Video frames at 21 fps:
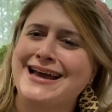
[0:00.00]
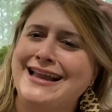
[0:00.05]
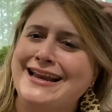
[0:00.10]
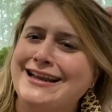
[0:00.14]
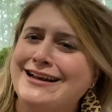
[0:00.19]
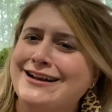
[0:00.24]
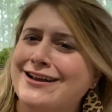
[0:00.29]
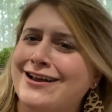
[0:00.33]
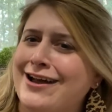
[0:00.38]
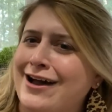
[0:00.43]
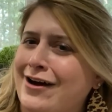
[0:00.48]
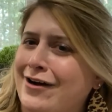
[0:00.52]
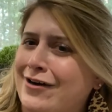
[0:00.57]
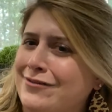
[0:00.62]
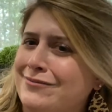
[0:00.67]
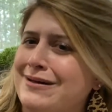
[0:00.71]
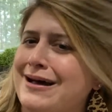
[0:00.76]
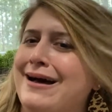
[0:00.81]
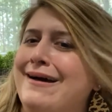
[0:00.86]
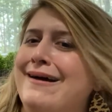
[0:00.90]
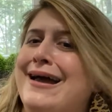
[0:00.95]
I need a coat,
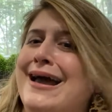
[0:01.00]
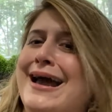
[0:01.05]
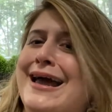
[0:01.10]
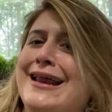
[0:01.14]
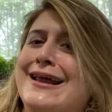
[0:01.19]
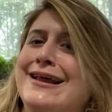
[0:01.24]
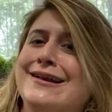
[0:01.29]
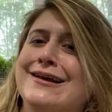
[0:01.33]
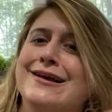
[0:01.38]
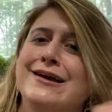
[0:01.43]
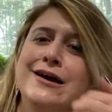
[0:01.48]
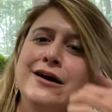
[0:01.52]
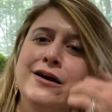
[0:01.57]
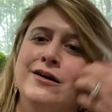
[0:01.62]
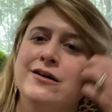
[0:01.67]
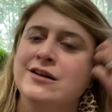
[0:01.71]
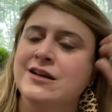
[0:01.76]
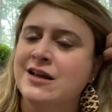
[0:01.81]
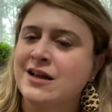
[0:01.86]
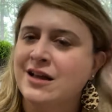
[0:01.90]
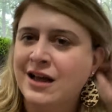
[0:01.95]
Bobby. I need a
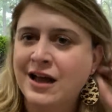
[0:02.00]
coat.